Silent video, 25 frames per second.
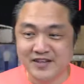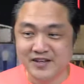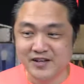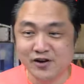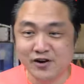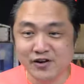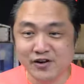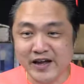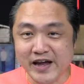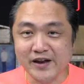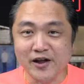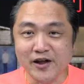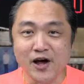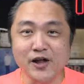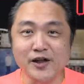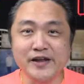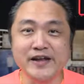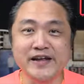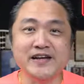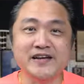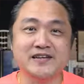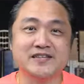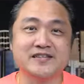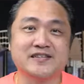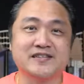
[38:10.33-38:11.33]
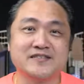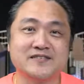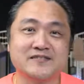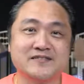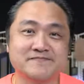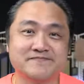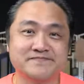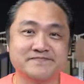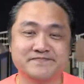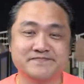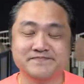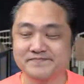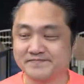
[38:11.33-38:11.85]
You look at all this.
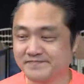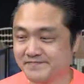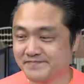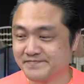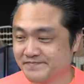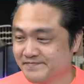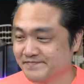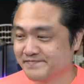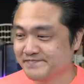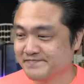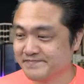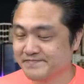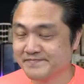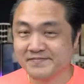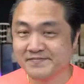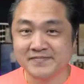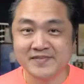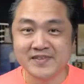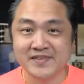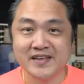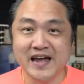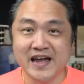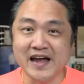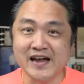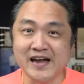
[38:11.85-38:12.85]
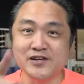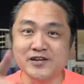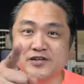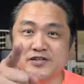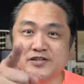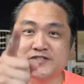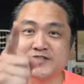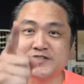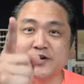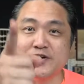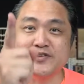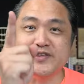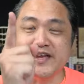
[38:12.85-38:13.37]
And you're
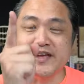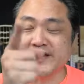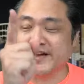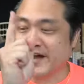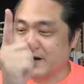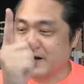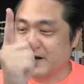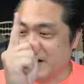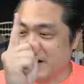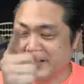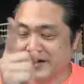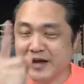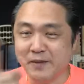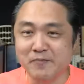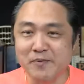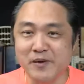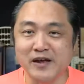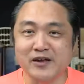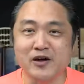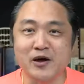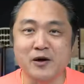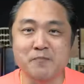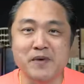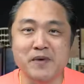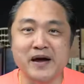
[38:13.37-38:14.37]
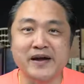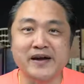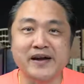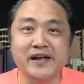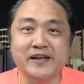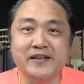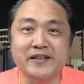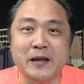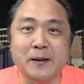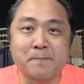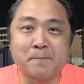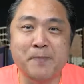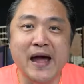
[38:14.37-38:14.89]
still thinking about keeping your
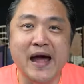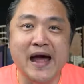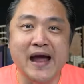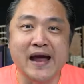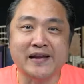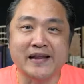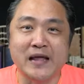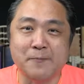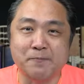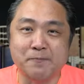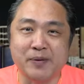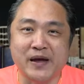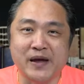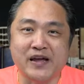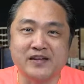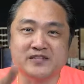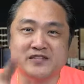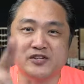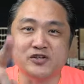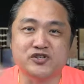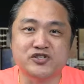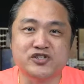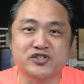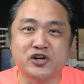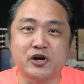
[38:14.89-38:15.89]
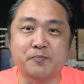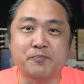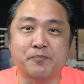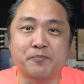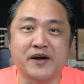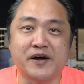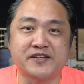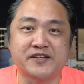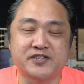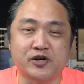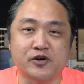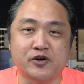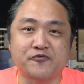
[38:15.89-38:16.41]
money in the bank that pays you
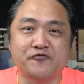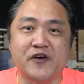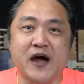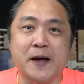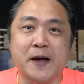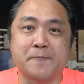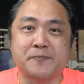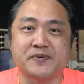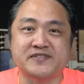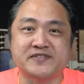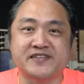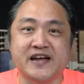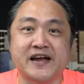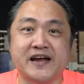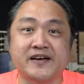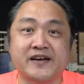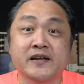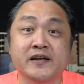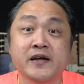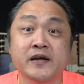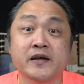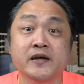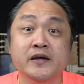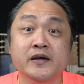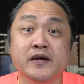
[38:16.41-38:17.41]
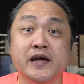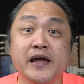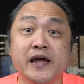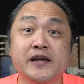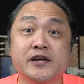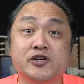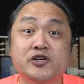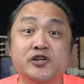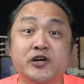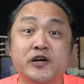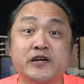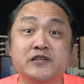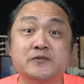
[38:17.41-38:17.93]
0.05%
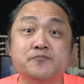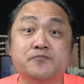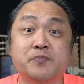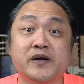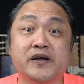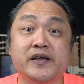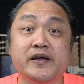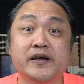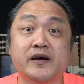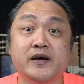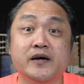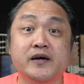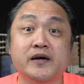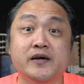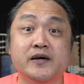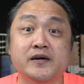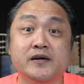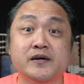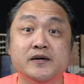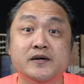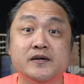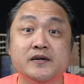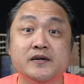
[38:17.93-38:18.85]
interest per year.